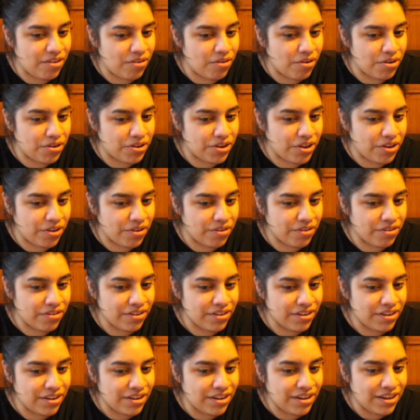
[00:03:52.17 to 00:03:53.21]
on you,
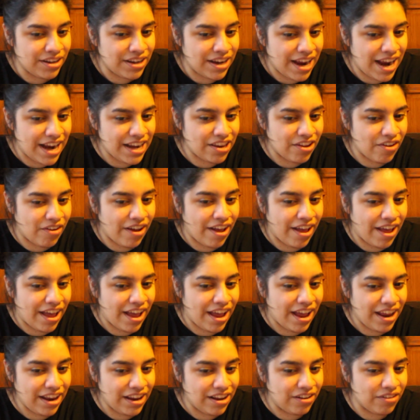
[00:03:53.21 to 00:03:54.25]
and your
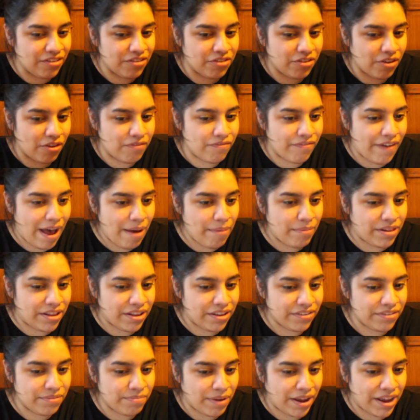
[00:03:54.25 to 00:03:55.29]
hair, you look so
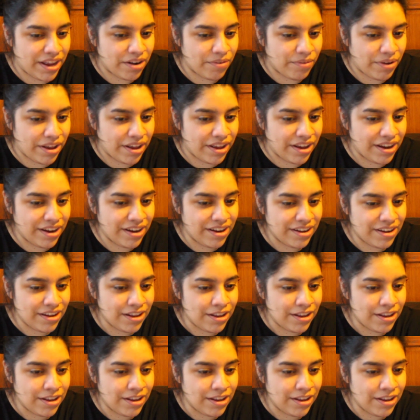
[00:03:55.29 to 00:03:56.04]
fabulous, by the way.